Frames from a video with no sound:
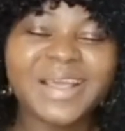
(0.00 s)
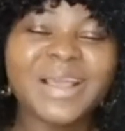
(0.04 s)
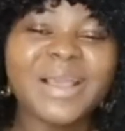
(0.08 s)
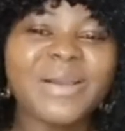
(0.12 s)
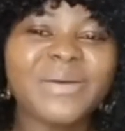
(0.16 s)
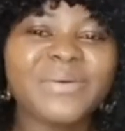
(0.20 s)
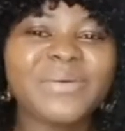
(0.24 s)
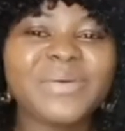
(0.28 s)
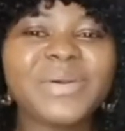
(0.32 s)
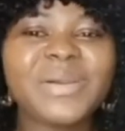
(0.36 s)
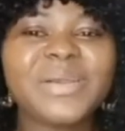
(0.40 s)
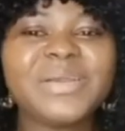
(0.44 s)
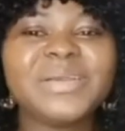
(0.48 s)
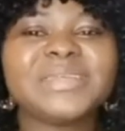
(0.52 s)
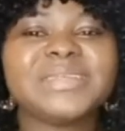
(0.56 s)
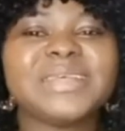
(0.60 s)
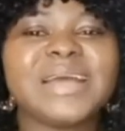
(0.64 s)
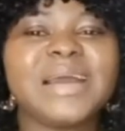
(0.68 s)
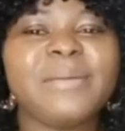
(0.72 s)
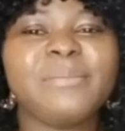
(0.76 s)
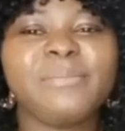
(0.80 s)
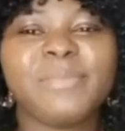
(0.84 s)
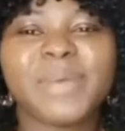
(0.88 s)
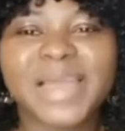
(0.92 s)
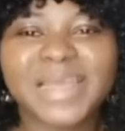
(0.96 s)
We go use
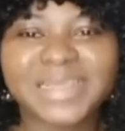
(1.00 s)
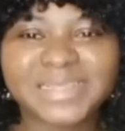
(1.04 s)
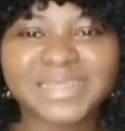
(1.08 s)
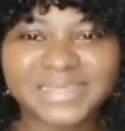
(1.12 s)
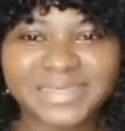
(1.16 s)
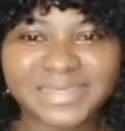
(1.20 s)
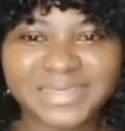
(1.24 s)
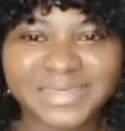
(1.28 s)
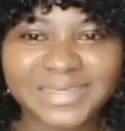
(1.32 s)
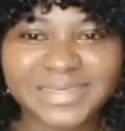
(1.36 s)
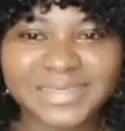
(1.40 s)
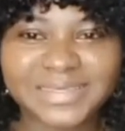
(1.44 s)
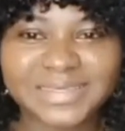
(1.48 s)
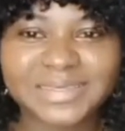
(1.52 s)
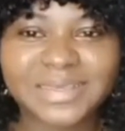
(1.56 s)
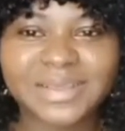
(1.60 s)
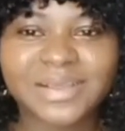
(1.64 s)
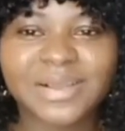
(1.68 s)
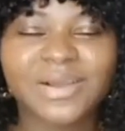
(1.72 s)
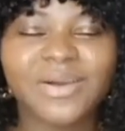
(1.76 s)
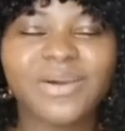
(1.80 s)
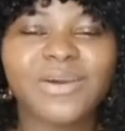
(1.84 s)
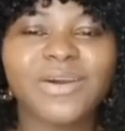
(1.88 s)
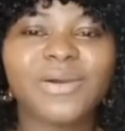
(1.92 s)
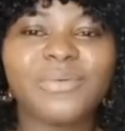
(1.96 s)
our buy things,
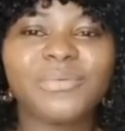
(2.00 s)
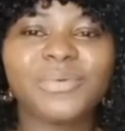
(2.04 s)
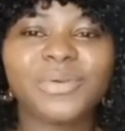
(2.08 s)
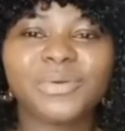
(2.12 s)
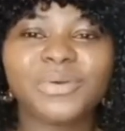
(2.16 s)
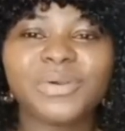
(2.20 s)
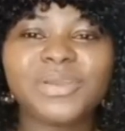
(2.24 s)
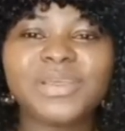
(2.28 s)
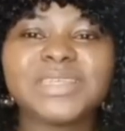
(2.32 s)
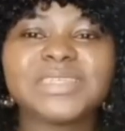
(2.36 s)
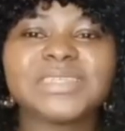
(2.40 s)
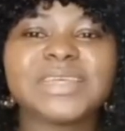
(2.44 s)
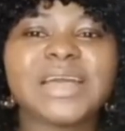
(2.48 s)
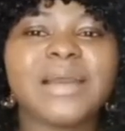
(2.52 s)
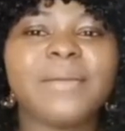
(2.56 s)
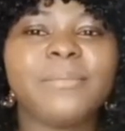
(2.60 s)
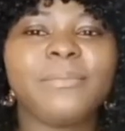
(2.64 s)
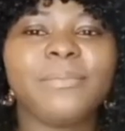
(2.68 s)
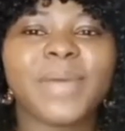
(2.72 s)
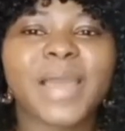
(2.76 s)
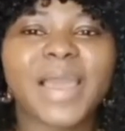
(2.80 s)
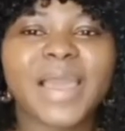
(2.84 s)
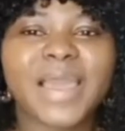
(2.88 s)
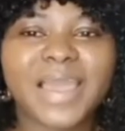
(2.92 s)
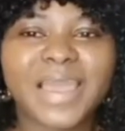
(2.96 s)
or we go use
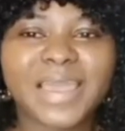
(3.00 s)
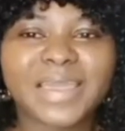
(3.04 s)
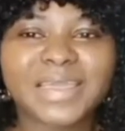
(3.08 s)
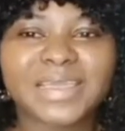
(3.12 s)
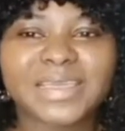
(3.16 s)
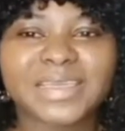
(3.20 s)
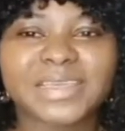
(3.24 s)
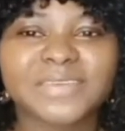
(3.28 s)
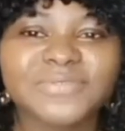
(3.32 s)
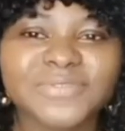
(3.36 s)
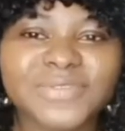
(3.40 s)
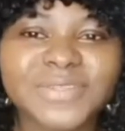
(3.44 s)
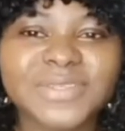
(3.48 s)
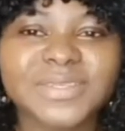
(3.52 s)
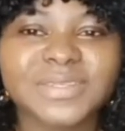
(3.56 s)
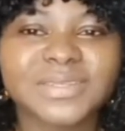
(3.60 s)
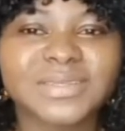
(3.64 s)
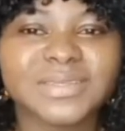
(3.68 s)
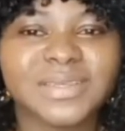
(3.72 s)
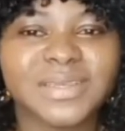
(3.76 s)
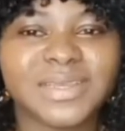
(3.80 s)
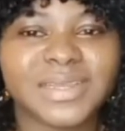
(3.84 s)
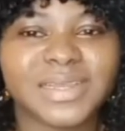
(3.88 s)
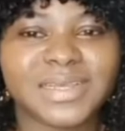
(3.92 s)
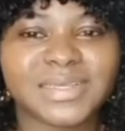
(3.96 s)
our buy gift.
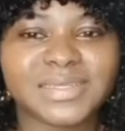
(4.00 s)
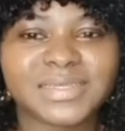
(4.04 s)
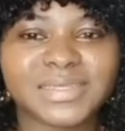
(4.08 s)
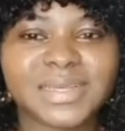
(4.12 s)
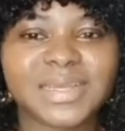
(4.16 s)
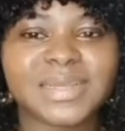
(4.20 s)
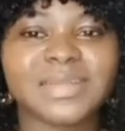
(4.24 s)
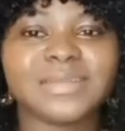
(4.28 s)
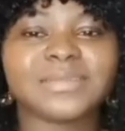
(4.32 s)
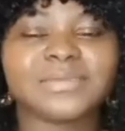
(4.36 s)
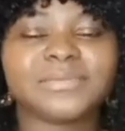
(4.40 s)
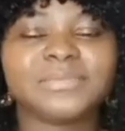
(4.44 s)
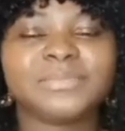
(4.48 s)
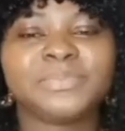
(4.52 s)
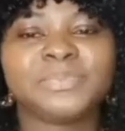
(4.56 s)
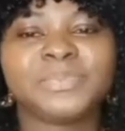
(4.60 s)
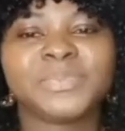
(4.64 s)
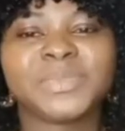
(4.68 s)
You understand?